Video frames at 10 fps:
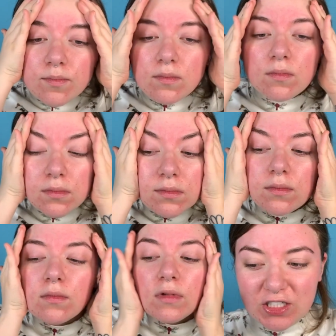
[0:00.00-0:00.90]

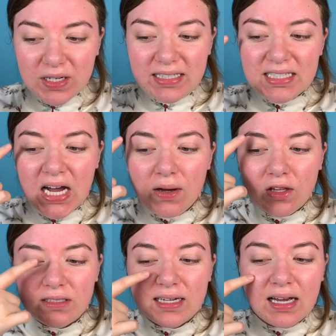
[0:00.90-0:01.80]
You guys see how it
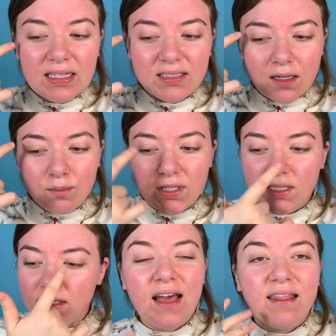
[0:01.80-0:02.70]
looks like I got
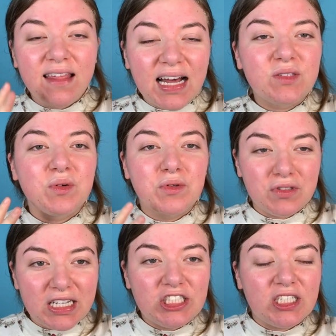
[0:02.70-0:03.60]
sunburnt? That's what
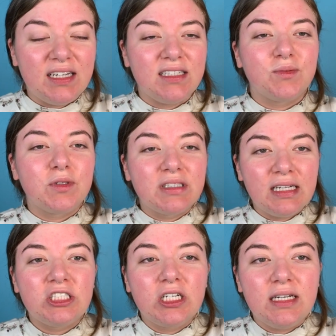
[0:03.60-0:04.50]
rosacea is.
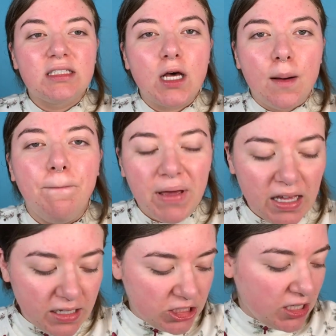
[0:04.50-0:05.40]
Rosacea is a
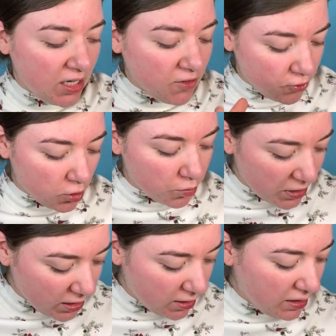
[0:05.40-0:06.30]
bitch. For real.